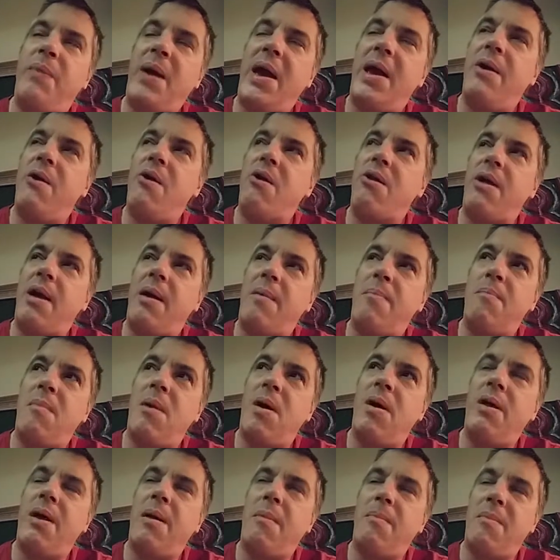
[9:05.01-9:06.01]
painters like
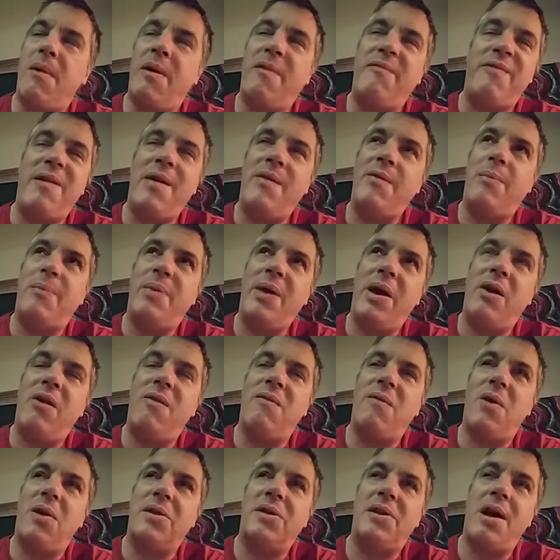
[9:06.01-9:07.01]
my favorite painter
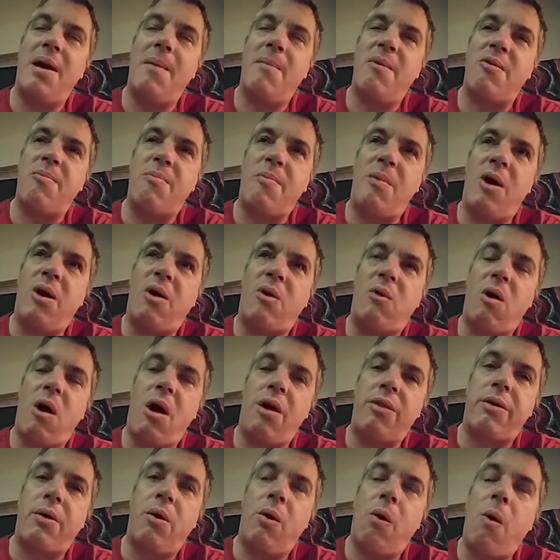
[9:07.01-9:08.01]
of all time is Mark
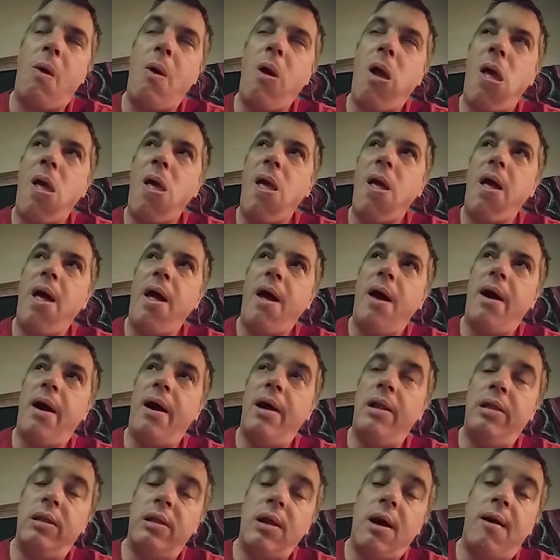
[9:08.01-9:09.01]
Rothko.
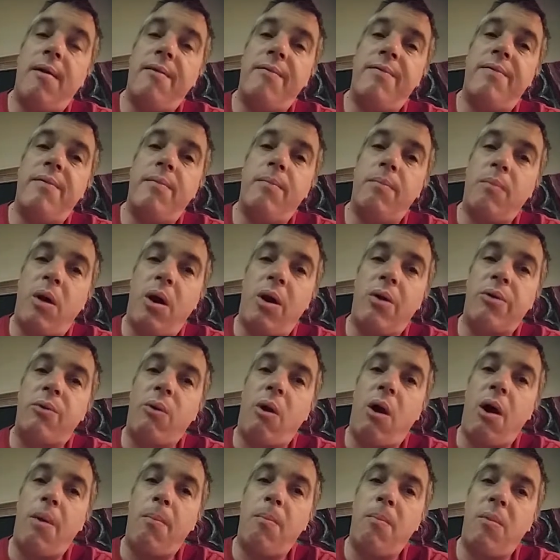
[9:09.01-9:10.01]
I love Mark
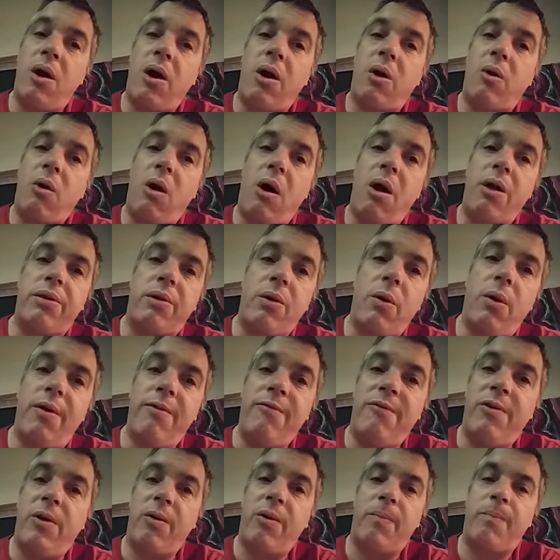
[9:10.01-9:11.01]
Rothko.
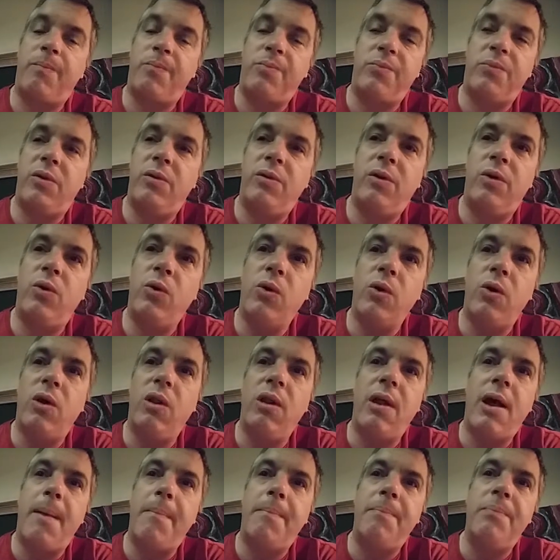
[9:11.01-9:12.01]
If you
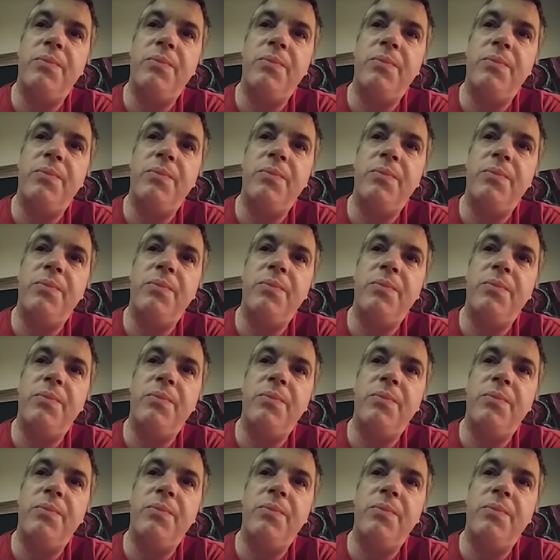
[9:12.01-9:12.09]
Google